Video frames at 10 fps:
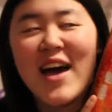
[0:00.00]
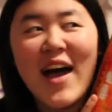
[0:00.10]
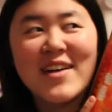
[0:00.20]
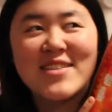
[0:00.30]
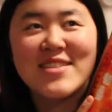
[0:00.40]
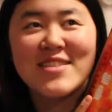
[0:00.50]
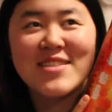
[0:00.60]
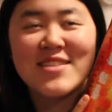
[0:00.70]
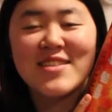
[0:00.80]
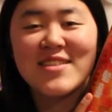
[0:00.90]
I
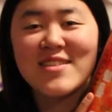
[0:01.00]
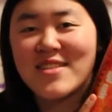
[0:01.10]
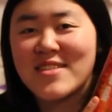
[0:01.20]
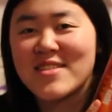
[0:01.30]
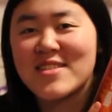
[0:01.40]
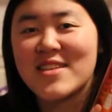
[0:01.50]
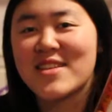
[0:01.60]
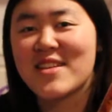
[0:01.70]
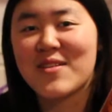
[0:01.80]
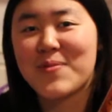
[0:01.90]
just seen
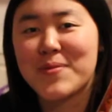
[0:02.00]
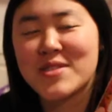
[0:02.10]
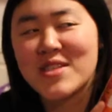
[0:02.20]
a lot of people